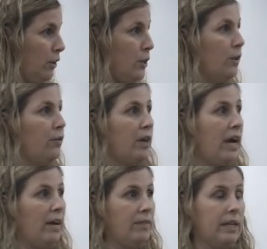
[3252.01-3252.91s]
So if they're
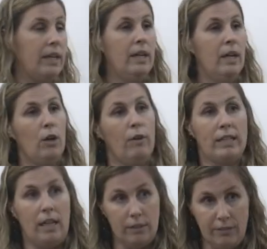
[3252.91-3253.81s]
having
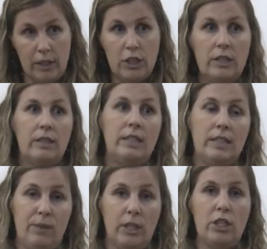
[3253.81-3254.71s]
erectile
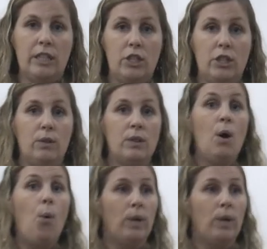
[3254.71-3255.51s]
dysfunction issues,